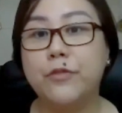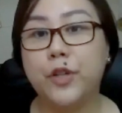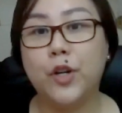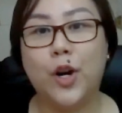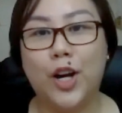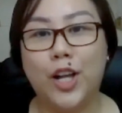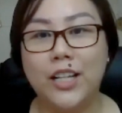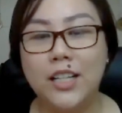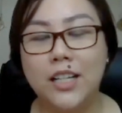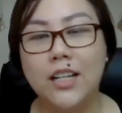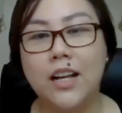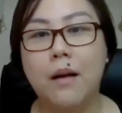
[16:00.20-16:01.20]
for all,
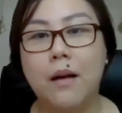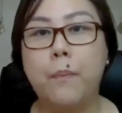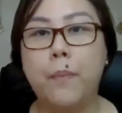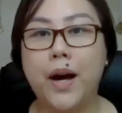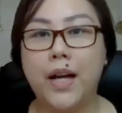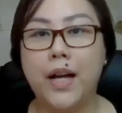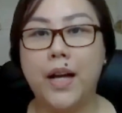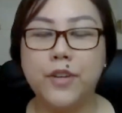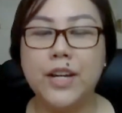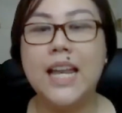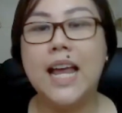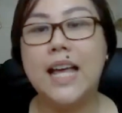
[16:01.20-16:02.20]
but
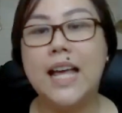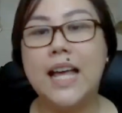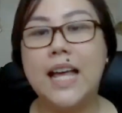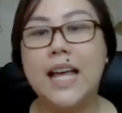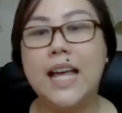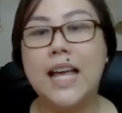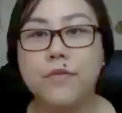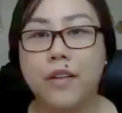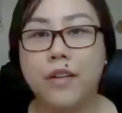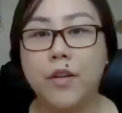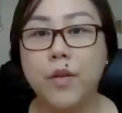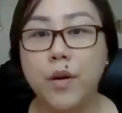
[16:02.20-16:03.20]
freelancing is also
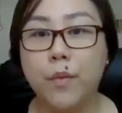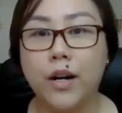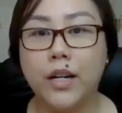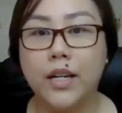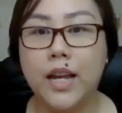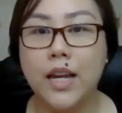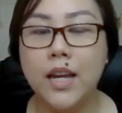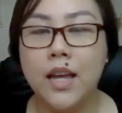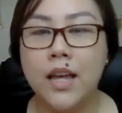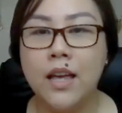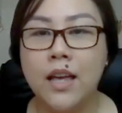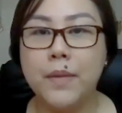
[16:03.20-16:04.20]
very rewarding
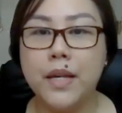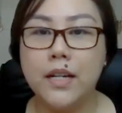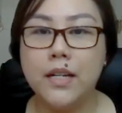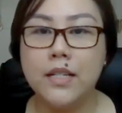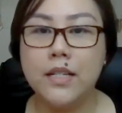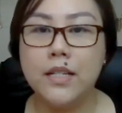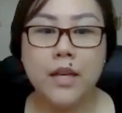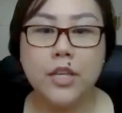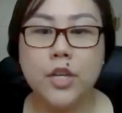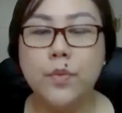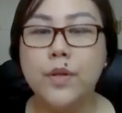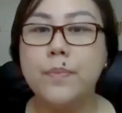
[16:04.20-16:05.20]
because
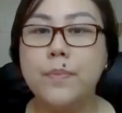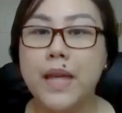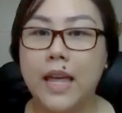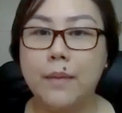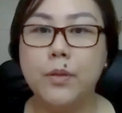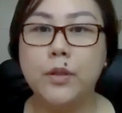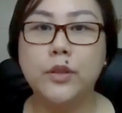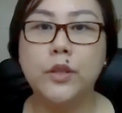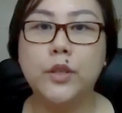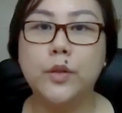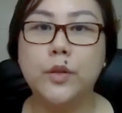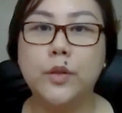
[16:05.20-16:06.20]
you would be able
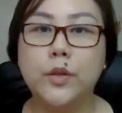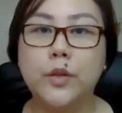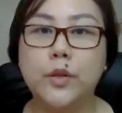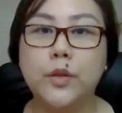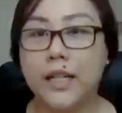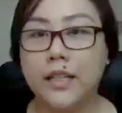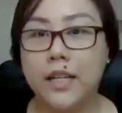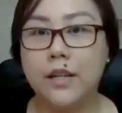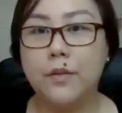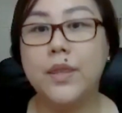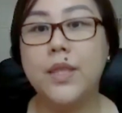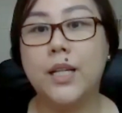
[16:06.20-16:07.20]
to work
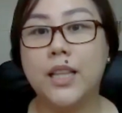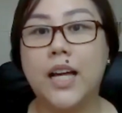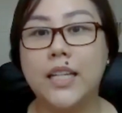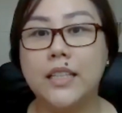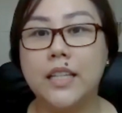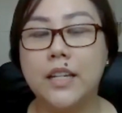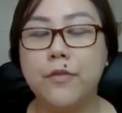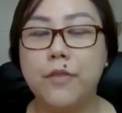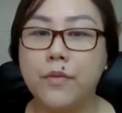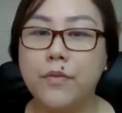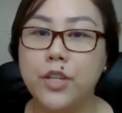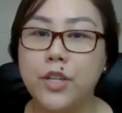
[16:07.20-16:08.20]
directly with the client. And if
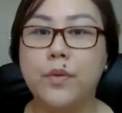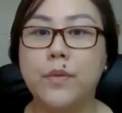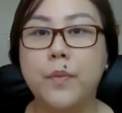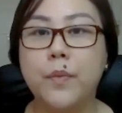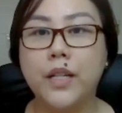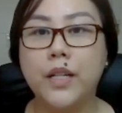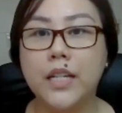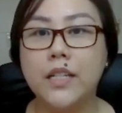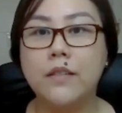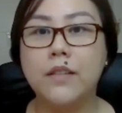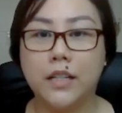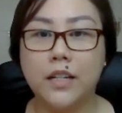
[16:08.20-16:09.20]
ever you would be working
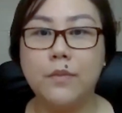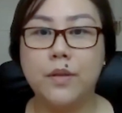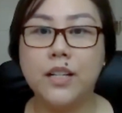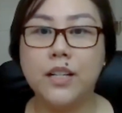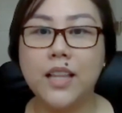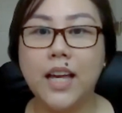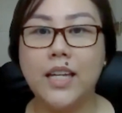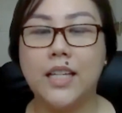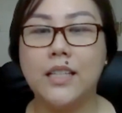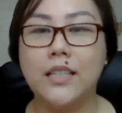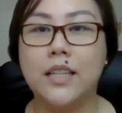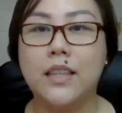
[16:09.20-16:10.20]
directly with the
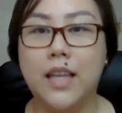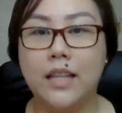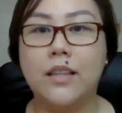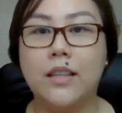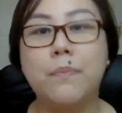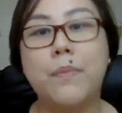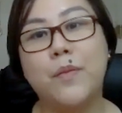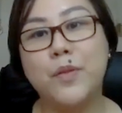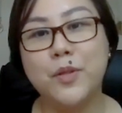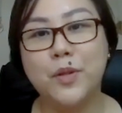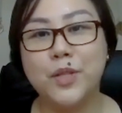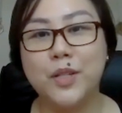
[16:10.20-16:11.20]
client, then the pay
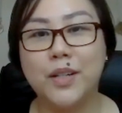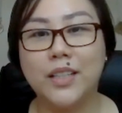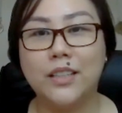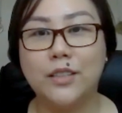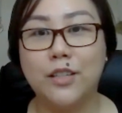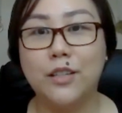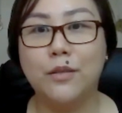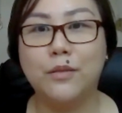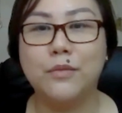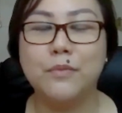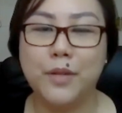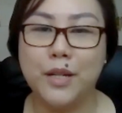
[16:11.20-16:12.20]
would go directly to you,
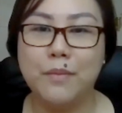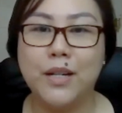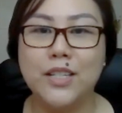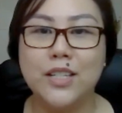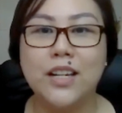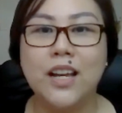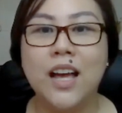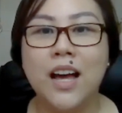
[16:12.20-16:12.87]
pretty much.